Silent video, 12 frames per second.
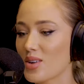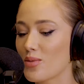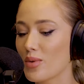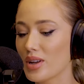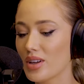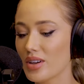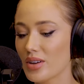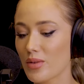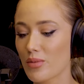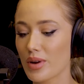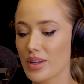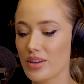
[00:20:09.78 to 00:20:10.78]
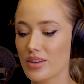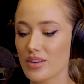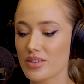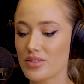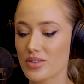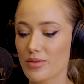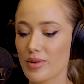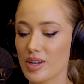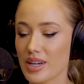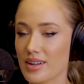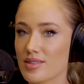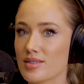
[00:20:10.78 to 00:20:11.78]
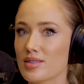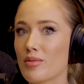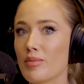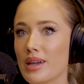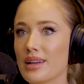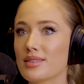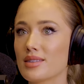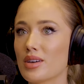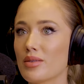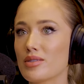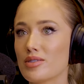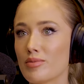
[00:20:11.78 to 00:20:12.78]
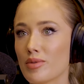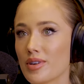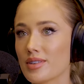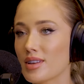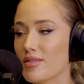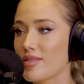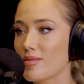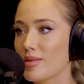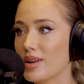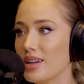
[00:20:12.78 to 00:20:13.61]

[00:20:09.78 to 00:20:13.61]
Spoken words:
what do you do when you catch yourself being insecure? Do you pull yourself up on